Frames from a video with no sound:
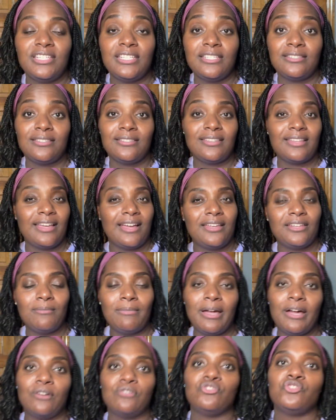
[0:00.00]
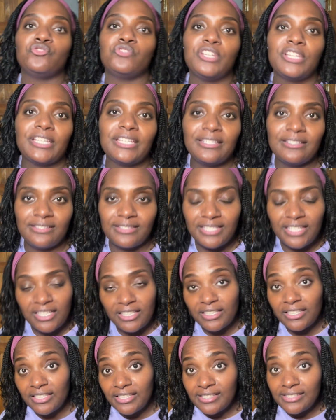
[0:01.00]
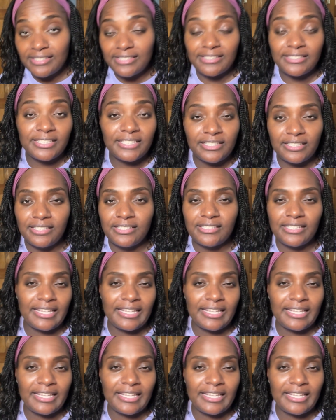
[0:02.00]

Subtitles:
is not about drinking tons and tons